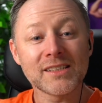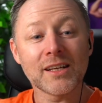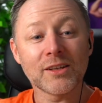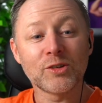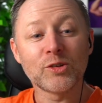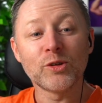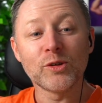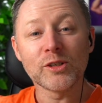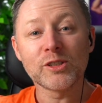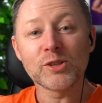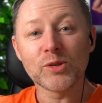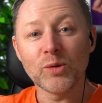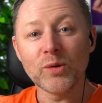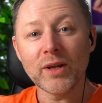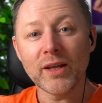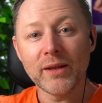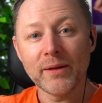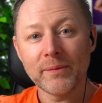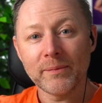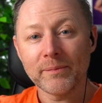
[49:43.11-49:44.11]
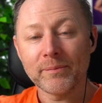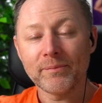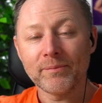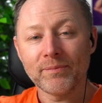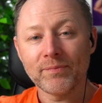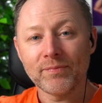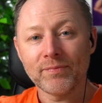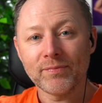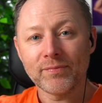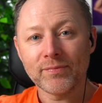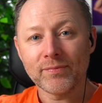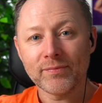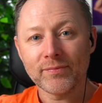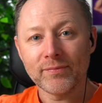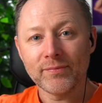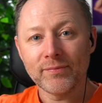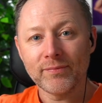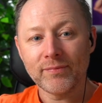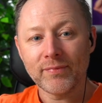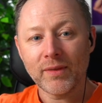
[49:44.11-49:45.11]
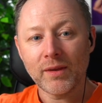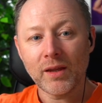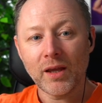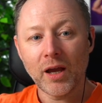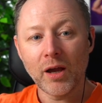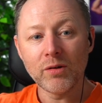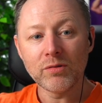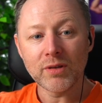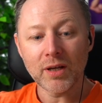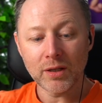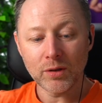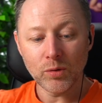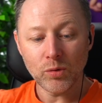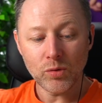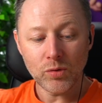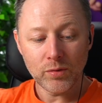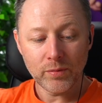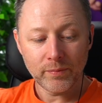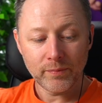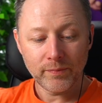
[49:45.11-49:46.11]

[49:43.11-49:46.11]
a true story. How do I know?